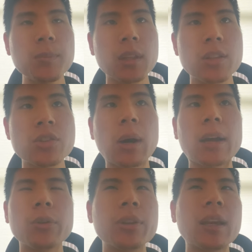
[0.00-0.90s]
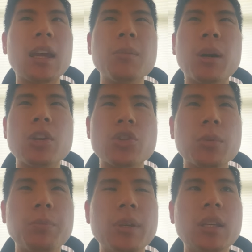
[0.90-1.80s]
and so I don't think anybody
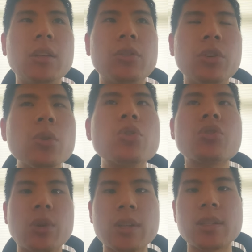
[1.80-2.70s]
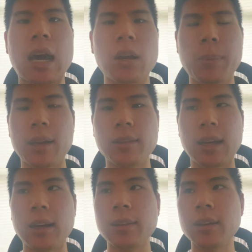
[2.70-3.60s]
should be too stressed out about
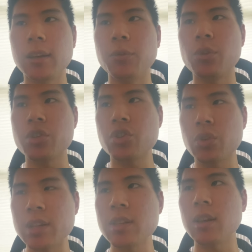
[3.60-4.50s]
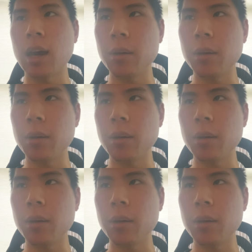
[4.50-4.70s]
that. I think if we're stressing out